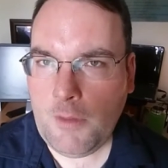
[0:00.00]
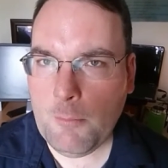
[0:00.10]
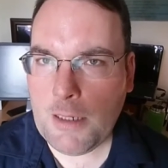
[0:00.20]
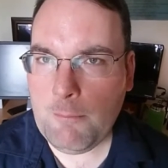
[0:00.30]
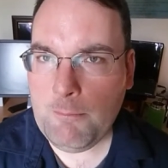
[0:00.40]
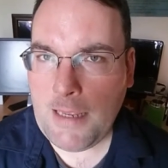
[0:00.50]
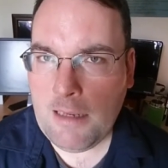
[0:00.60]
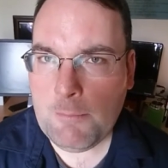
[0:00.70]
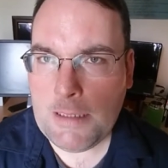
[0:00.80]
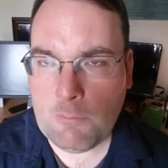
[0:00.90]
But it may
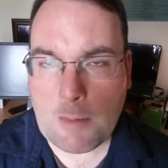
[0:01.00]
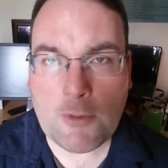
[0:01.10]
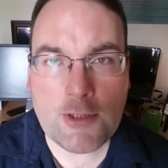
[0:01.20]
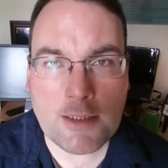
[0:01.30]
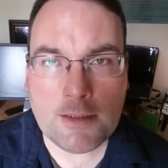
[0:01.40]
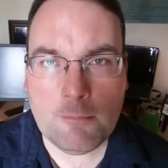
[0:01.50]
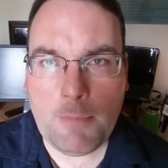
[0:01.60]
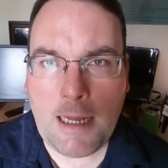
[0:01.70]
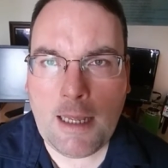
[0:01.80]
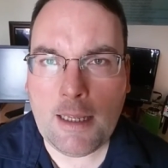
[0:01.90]
be represented
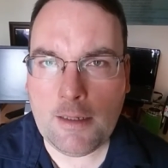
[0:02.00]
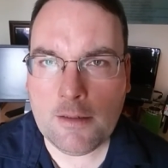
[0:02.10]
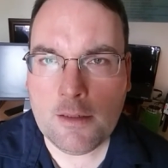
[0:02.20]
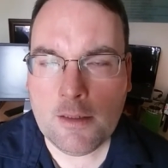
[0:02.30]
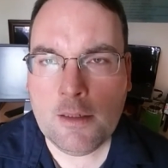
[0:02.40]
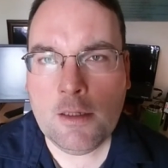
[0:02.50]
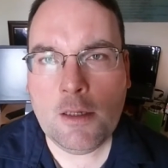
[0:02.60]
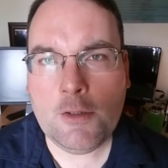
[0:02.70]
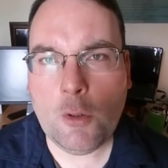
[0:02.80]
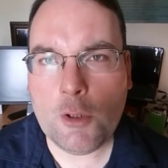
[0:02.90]
by
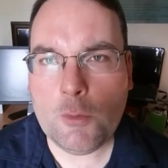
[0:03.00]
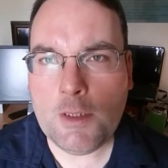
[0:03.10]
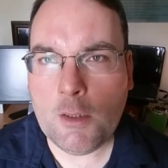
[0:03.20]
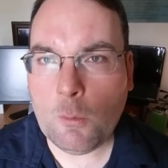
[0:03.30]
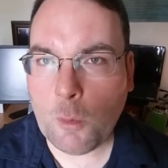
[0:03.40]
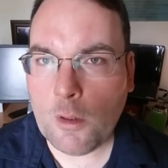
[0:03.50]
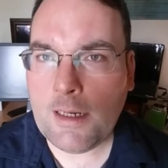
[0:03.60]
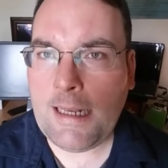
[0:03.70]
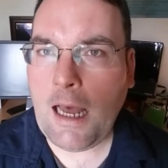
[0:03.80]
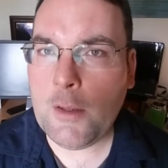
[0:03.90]
your unique work
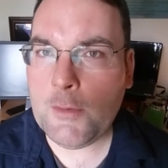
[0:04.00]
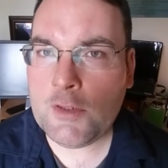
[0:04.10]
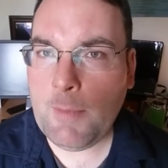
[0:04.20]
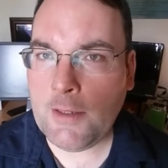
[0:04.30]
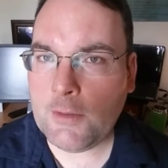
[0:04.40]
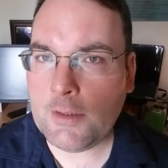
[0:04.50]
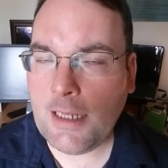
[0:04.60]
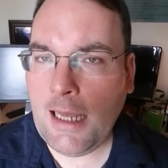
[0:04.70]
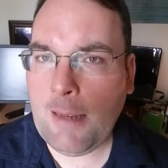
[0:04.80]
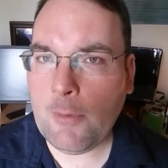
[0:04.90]
and how you spend your
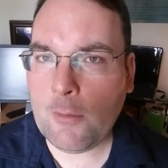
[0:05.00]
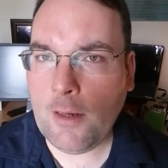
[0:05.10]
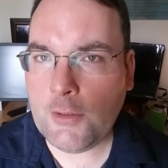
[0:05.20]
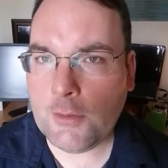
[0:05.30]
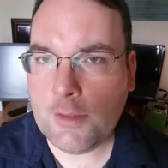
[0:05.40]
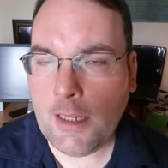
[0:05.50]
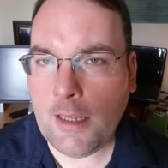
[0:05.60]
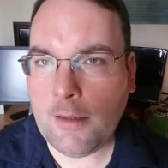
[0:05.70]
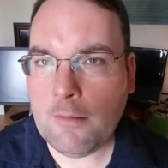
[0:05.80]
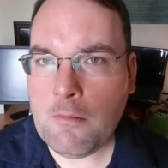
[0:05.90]
time throughout your
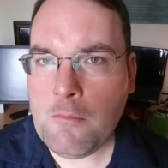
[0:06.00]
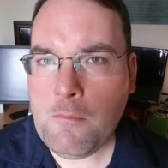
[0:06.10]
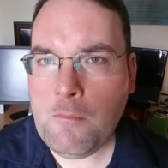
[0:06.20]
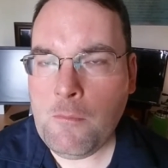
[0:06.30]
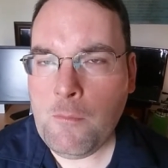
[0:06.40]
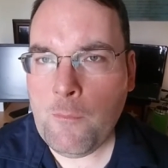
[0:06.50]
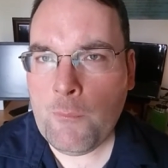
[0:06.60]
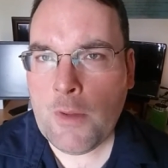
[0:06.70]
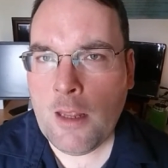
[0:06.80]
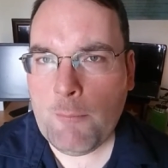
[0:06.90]
day.
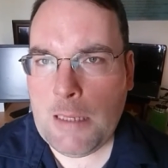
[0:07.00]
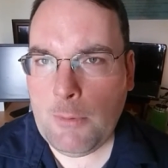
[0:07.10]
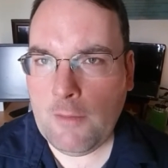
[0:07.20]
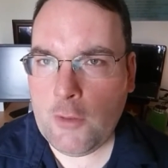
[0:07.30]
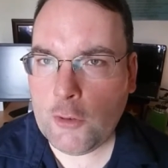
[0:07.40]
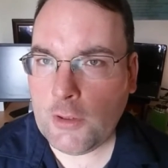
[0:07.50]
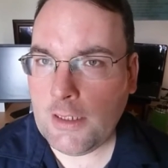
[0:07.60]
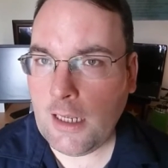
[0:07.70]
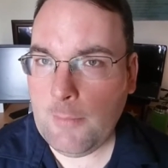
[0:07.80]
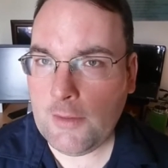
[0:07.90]
People have usually
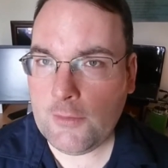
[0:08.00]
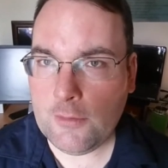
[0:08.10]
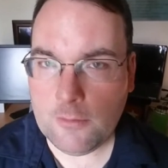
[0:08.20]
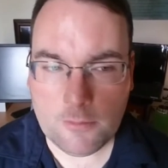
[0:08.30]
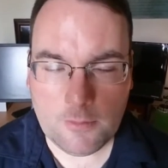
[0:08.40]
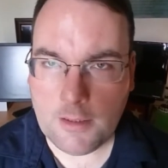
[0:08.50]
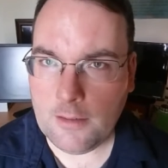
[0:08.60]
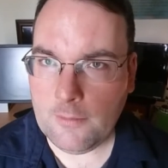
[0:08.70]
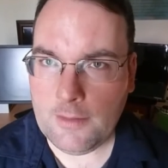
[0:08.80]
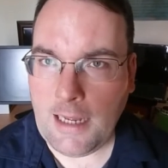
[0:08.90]

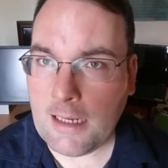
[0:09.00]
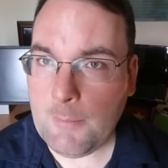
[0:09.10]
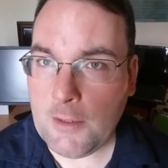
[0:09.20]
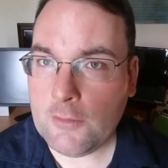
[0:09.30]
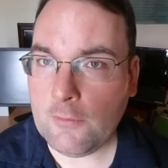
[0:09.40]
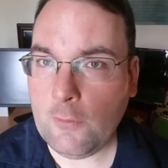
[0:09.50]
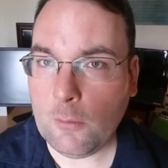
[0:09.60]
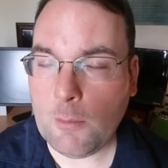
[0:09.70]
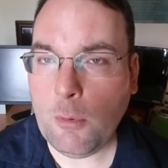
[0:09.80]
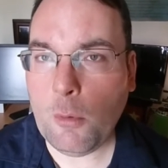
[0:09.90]
not come into full
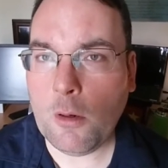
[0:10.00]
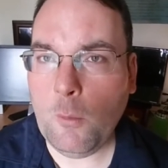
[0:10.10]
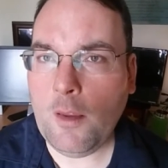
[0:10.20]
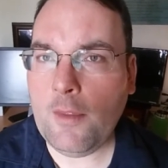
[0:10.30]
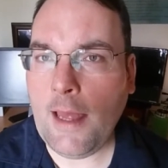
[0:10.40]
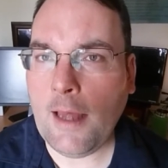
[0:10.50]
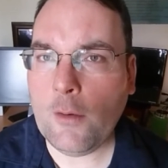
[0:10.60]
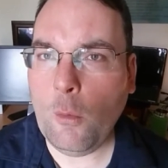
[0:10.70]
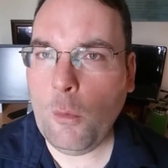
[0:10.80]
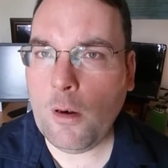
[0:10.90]
rapport with that,
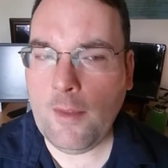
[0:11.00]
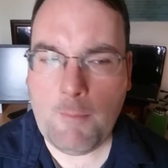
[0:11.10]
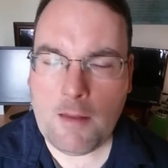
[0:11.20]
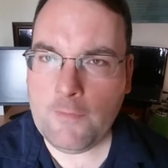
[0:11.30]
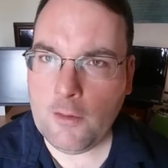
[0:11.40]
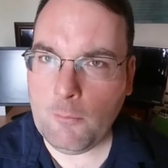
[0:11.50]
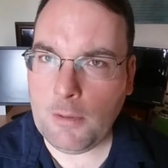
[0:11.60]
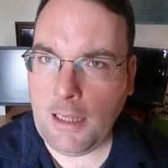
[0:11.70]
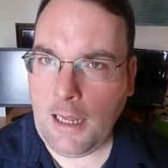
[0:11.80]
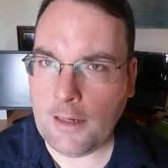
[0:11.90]
or they may feel
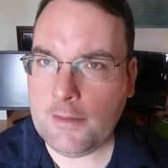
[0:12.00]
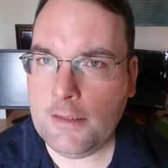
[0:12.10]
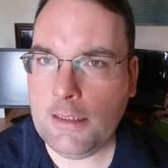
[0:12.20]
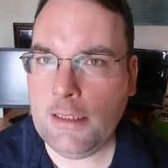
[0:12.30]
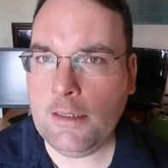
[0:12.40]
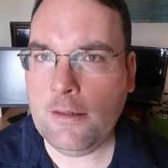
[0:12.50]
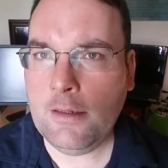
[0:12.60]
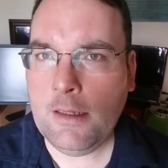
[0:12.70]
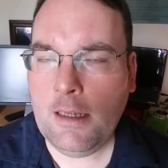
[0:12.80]
blocked in